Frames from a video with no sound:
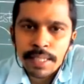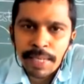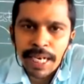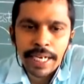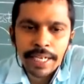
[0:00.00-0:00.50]

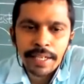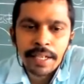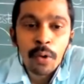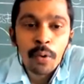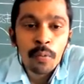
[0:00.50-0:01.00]
Similarly,
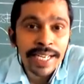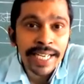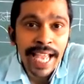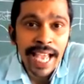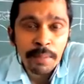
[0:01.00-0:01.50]
1
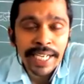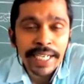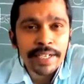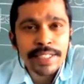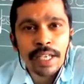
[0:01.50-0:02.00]

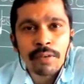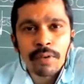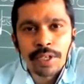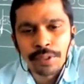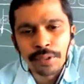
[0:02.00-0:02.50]
nanometer is
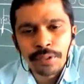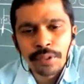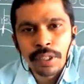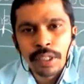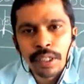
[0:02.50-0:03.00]
equal to
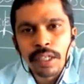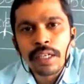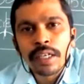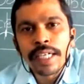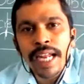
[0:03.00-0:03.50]

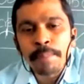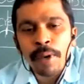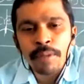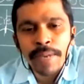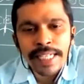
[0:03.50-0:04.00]
10
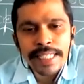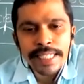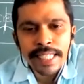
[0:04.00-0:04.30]
power minus